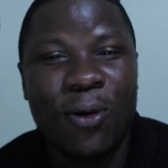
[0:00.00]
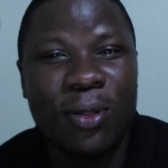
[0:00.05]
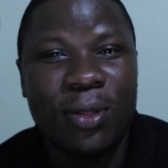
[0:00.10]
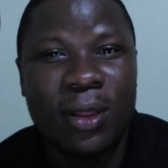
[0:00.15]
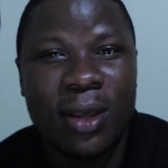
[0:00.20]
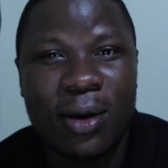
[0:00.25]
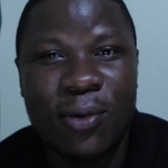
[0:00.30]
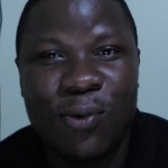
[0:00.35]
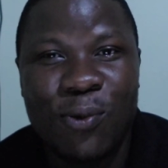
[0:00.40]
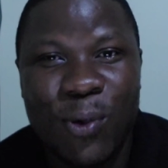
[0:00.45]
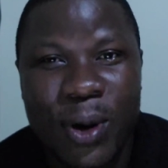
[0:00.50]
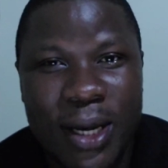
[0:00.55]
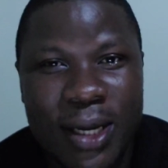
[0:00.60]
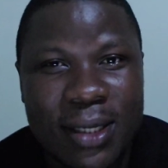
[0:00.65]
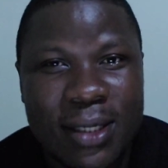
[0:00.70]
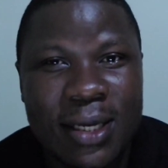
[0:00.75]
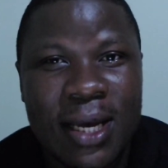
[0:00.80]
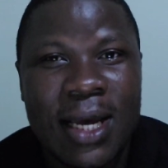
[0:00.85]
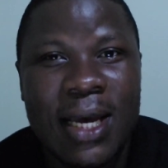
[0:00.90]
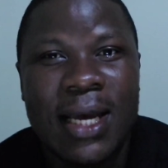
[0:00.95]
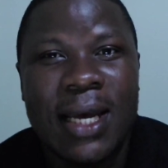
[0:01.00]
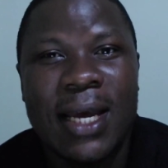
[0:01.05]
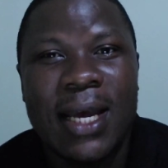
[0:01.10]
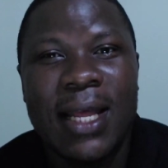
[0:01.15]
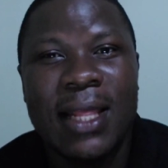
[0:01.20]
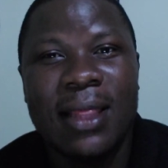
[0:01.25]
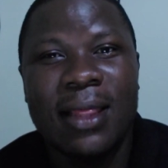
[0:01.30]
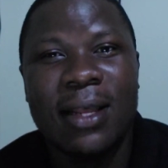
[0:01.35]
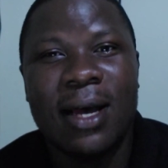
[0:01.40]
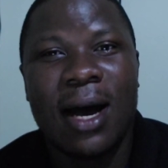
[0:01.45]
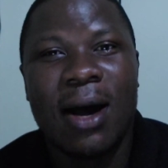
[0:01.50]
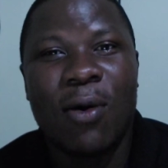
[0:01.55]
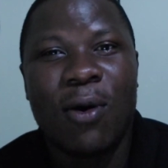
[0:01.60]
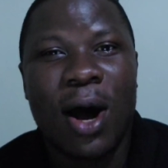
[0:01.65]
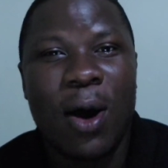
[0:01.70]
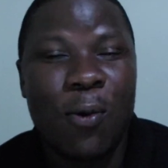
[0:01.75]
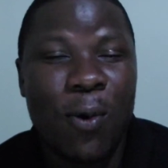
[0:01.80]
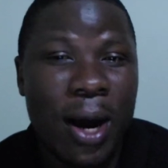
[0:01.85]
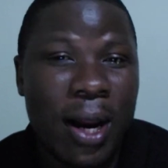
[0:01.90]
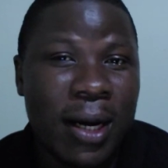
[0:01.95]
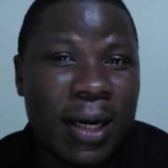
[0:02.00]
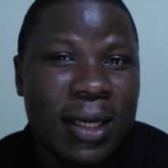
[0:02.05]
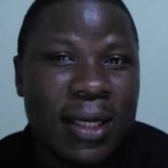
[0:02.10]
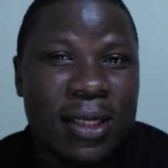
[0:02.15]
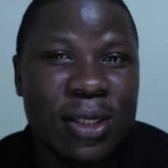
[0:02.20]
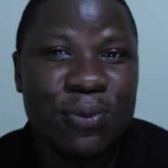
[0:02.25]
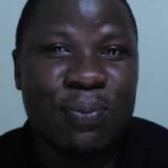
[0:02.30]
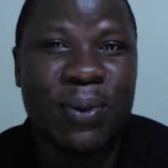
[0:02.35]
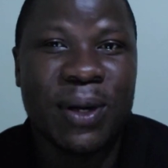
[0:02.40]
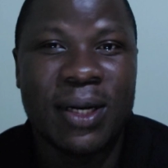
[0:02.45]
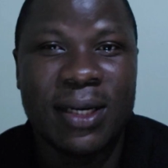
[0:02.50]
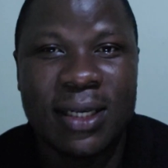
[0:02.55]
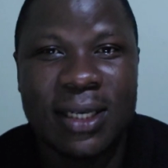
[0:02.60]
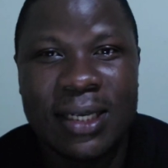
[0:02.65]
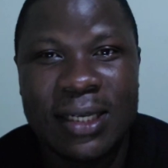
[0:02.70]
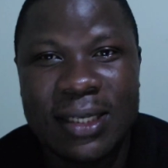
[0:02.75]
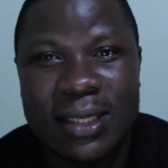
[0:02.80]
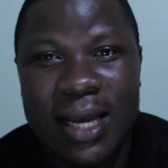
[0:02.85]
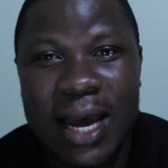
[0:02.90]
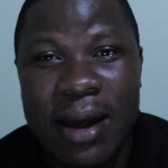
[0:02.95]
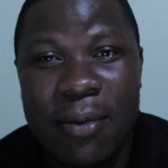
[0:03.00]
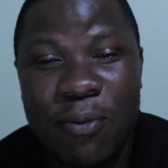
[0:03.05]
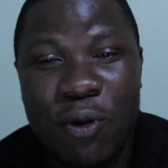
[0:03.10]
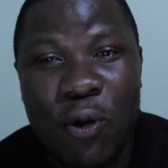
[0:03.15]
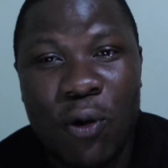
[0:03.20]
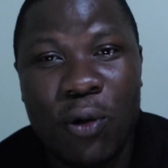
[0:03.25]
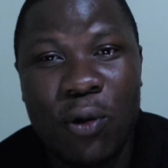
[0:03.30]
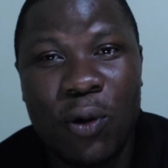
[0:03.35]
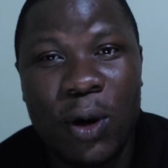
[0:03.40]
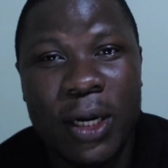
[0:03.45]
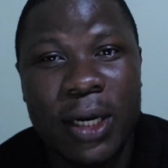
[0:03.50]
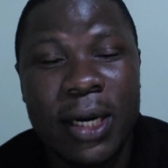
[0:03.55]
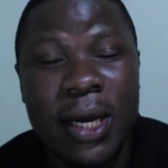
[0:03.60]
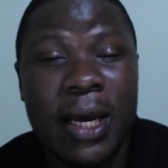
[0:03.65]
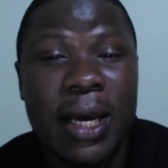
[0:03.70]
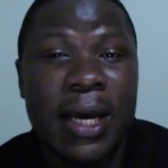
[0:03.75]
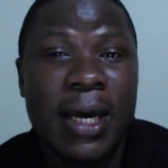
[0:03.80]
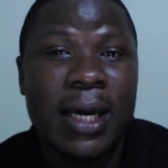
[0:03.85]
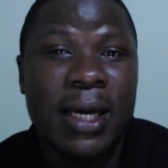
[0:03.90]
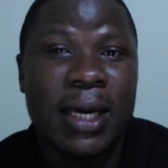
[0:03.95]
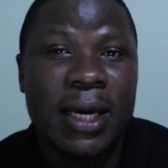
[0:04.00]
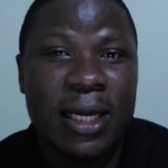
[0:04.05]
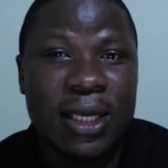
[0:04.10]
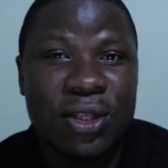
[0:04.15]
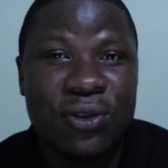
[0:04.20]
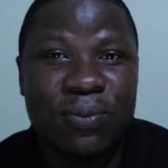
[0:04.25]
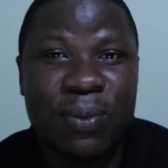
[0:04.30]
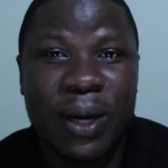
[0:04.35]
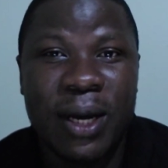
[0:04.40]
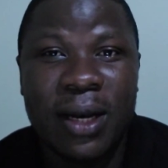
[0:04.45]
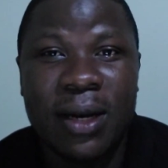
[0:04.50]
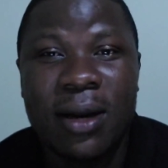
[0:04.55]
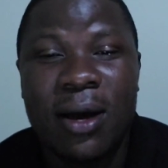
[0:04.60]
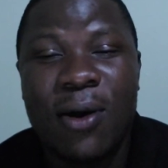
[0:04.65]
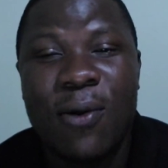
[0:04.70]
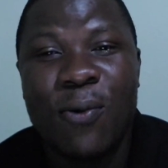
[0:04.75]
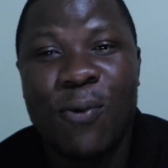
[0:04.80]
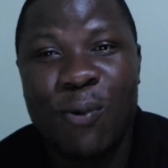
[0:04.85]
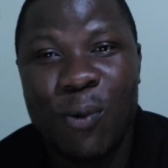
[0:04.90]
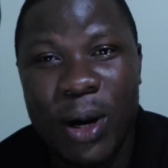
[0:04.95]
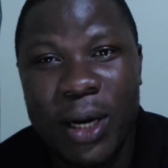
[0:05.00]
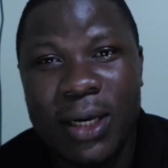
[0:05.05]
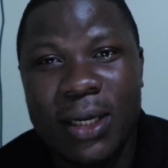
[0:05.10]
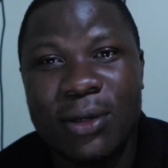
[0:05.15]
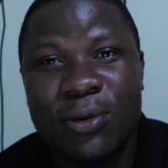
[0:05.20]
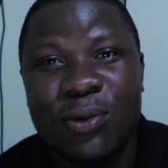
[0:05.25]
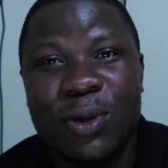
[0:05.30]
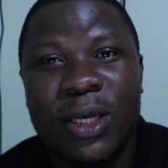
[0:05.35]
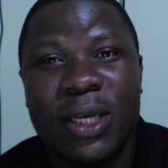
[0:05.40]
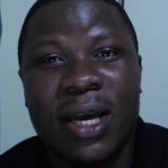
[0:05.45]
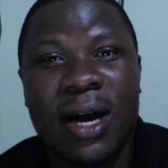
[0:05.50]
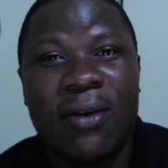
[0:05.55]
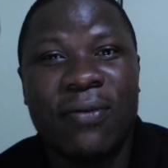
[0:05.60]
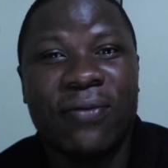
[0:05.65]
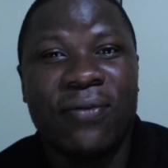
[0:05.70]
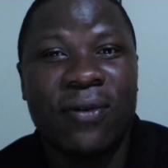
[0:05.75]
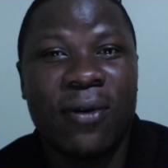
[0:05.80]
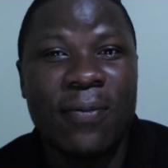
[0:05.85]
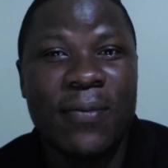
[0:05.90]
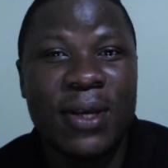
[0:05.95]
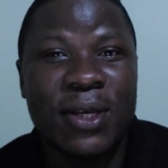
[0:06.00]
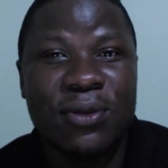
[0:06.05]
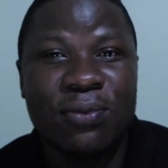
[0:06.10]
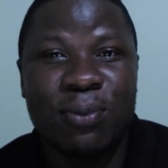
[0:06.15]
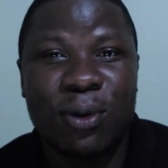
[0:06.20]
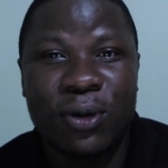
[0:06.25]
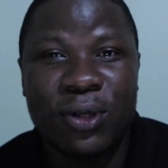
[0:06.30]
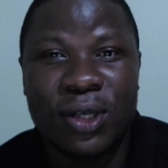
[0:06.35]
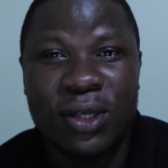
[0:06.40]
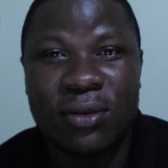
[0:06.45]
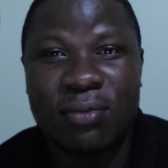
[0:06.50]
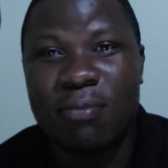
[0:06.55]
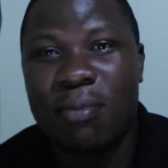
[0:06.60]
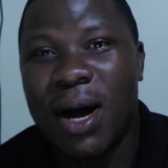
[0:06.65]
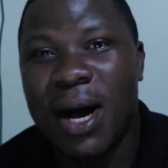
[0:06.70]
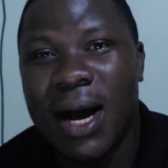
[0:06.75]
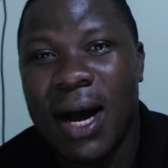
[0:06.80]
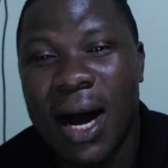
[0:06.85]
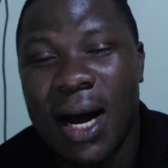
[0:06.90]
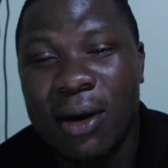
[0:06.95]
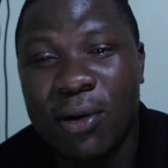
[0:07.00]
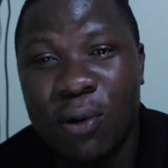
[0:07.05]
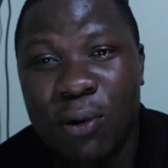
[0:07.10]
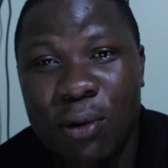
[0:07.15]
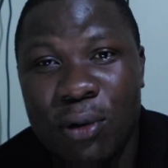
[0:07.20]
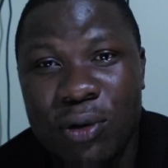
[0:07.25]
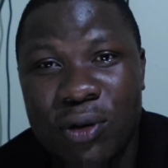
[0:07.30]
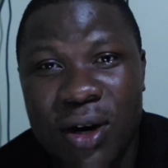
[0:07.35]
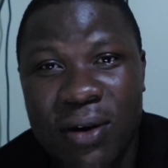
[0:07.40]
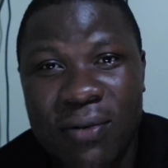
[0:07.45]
on the wings while he spent his time on holiday in Spain, waiting to hear from his bosses back at Old